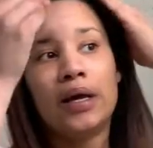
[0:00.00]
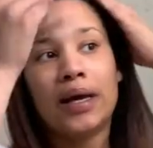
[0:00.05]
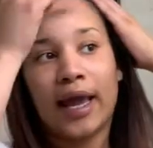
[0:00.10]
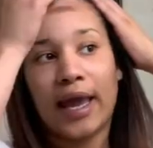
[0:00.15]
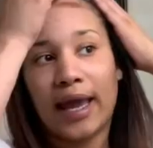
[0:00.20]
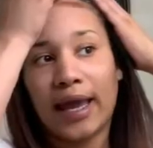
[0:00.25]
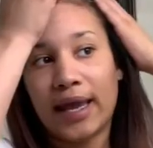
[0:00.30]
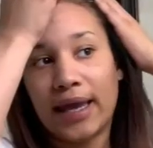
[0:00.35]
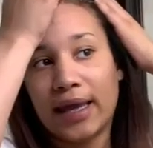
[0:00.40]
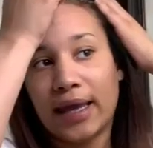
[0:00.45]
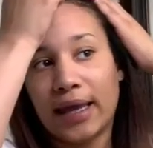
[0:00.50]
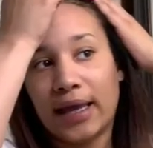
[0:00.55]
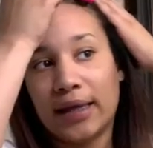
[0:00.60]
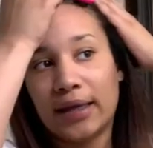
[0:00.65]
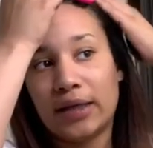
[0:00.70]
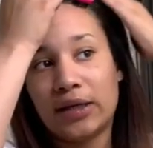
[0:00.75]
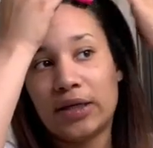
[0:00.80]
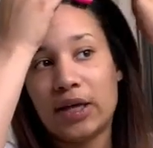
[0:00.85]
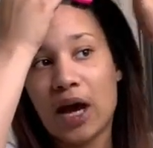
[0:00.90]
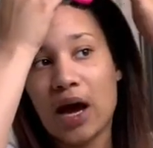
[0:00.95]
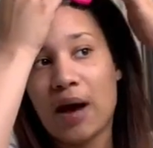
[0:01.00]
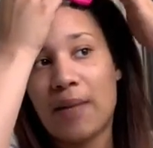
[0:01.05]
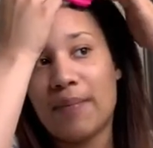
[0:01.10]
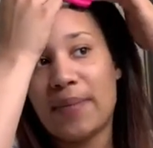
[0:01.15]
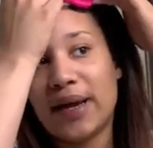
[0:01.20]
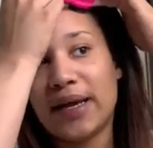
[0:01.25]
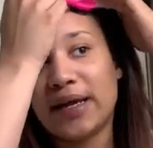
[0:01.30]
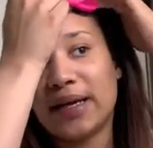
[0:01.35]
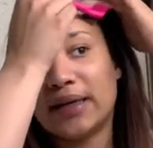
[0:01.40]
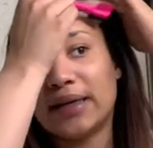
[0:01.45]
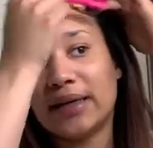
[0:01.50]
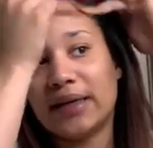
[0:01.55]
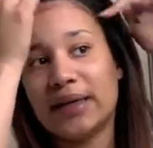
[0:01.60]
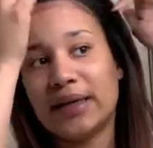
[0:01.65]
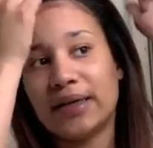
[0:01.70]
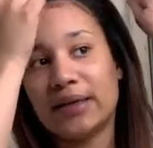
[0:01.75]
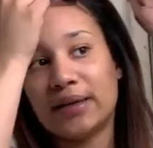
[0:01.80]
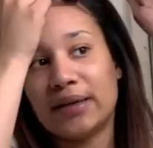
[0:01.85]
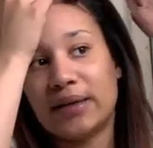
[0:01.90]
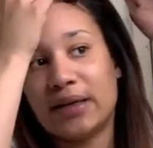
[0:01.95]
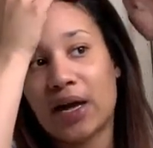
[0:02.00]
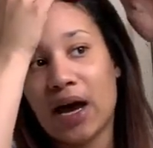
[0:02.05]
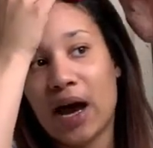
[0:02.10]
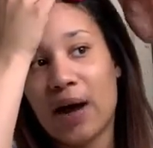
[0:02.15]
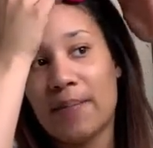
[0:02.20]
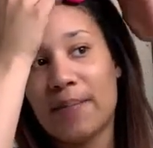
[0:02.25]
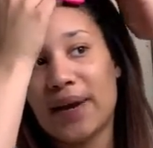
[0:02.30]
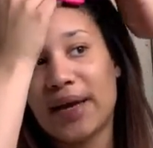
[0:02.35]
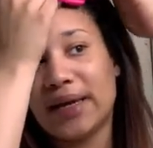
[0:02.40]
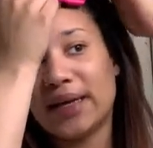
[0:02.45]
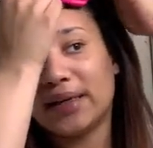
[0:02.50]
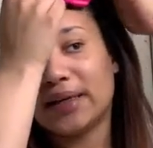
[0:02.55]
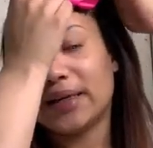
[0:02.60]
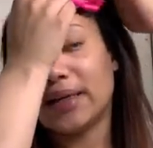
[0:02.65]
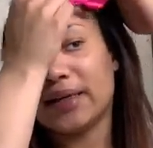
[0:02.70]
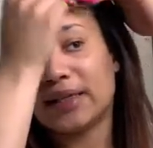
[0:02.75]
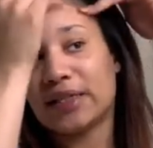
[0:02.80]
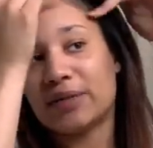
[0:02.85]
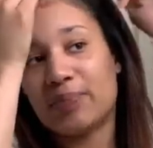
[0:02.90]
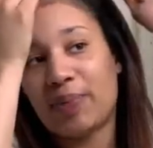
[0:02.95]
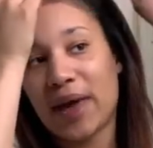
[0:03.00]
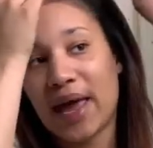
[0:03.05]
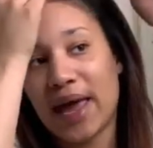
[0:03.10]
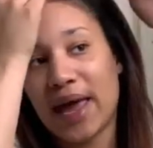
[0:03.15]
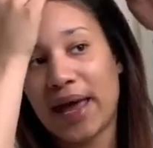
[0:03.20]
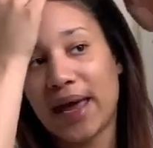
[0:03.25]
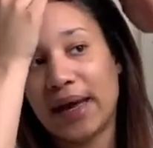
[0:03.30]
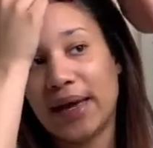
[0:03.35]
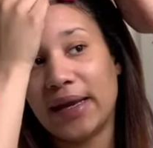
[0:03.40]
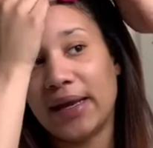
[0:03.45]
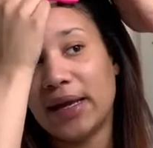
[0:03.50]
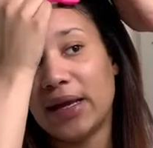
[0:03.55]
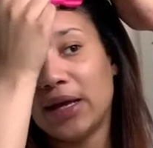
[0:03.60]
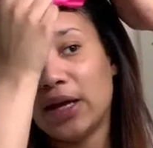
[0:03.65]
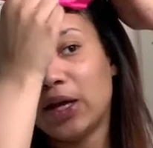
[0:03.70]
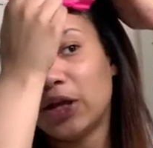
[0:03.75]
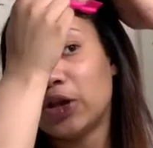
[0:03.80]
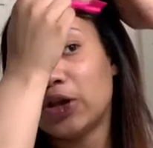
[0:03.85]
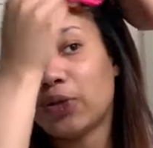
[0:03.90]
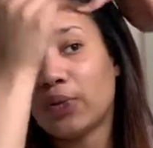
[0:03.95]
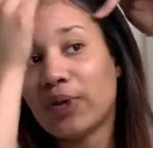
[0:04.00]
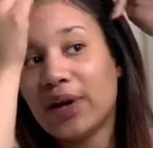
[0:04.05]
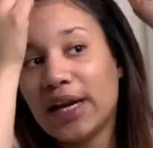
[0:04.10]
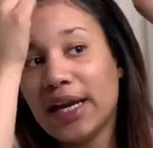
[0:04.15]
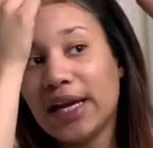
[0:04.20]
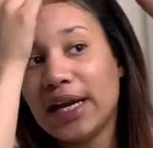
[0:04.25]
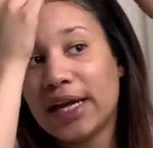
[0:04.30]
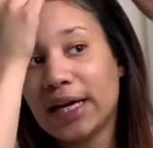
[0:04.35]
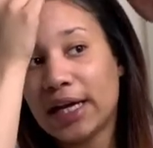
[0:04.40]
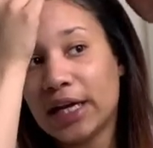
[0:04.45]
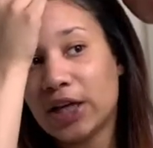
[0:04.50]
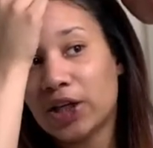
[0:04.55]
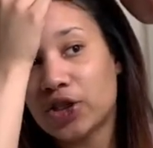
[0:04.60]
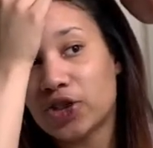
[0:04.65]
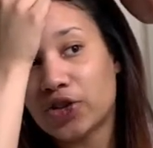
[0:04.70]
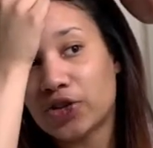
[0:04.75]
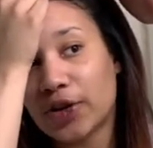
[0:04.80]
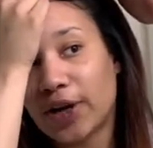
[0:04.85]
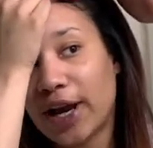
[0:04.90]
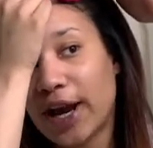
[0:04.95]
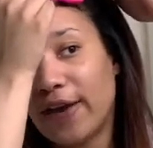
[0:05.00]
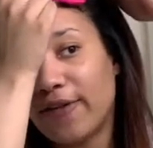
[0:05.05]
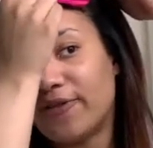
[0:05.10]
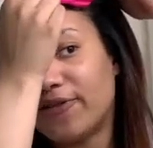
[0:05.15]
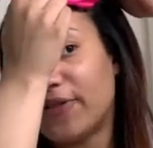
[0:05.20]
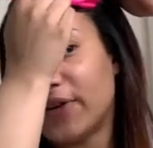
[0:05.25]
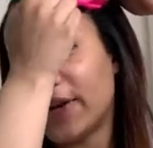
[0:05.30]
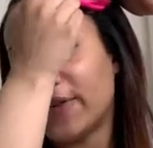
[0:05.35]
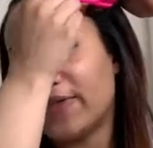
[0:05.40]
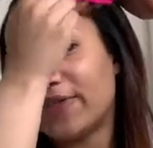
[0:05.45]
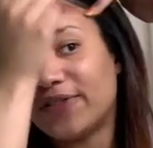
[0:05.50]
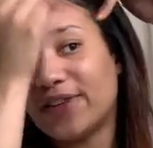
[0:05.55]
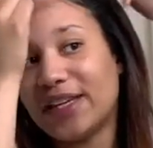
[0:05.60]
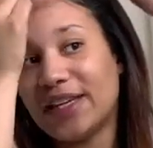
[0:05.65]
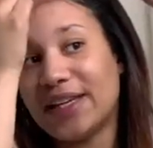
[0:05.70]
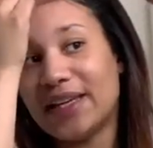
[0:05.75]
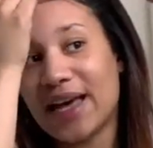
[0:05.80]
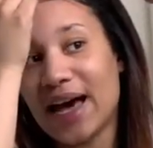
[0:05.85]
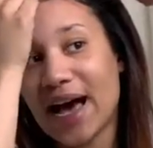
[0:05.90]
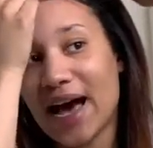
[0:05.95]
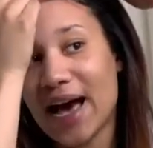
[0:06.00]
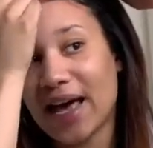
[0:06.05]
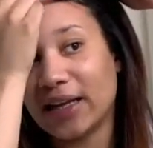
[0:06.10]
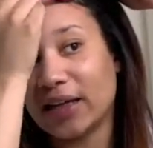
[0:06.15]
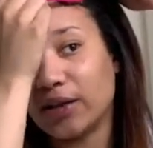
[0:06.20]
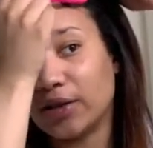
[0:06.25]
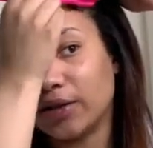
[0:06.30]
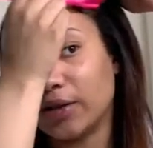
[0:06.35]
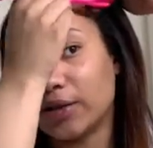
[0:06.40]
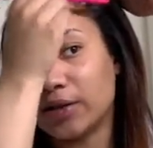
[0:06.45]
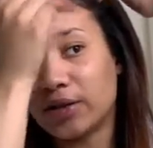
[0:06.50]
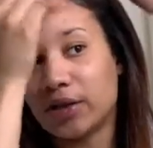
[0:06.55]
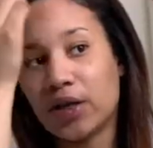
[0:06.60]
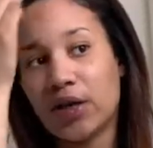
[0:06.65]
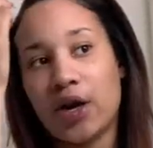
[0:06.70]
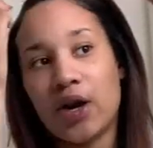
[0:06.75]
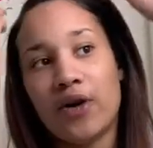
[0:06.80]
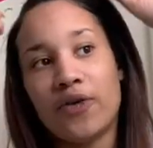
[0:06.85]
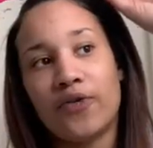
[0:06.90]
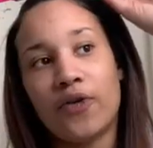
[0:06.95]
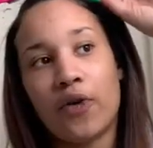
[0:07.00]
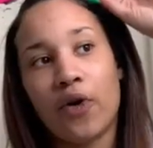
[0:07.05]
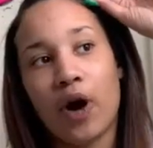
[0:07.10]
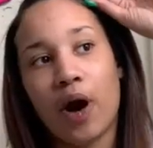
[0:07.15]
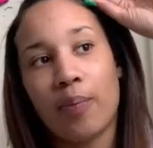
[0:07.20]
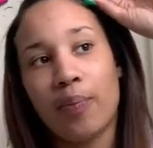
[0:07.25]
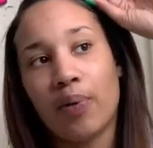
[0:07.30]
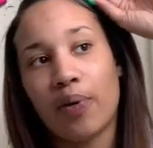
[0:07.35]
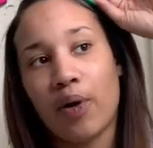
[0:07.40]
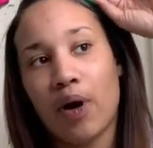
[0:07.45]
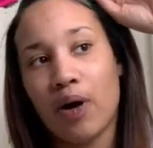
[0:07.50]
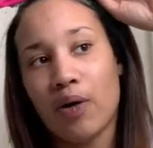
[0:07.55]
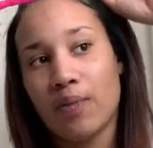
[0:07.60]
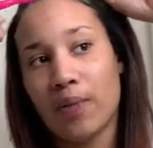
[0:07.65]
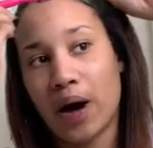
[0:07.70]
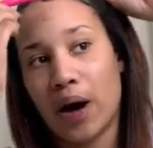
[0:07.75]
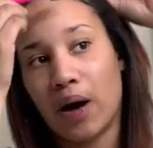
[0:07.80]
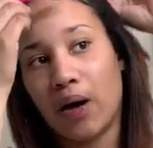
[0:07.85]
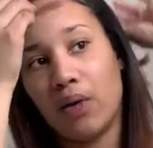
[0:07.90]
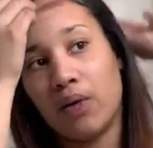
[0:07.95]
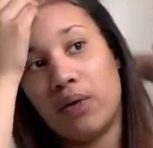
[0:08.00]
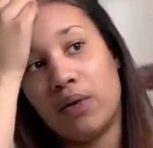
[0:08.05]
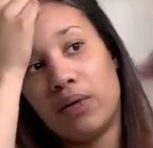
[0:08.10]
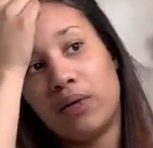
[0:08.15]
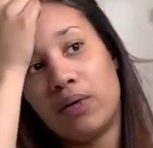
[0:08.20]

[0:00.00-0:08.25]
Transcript: And y'all making us pay $350 for a promo.